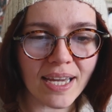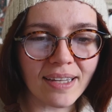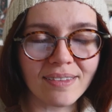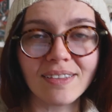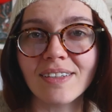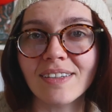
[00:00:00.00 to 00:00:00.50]

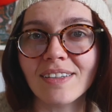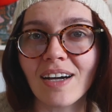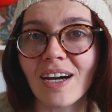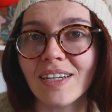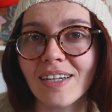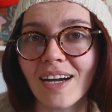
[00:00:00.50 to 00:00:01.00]
and
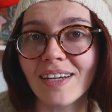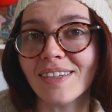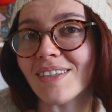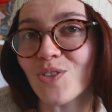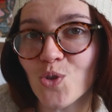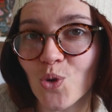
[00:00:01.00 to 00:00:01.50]

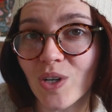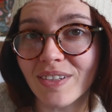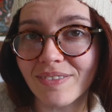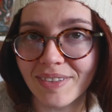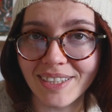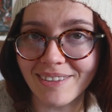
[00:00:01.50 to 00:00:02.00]
I enjoy
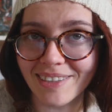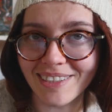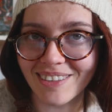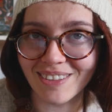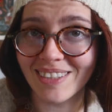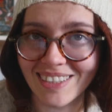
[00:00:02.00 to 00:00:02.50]
the Fliegel
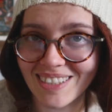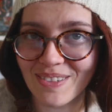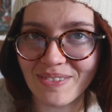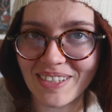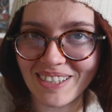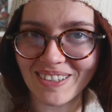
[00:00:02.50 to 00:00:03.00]
heel as
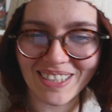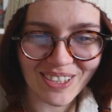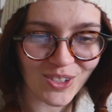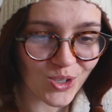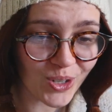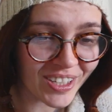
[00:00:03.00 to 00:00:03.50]
a Fliegel heel
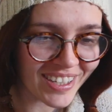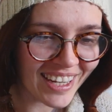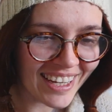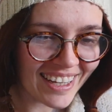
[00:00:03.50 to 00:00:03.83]
enjoyer.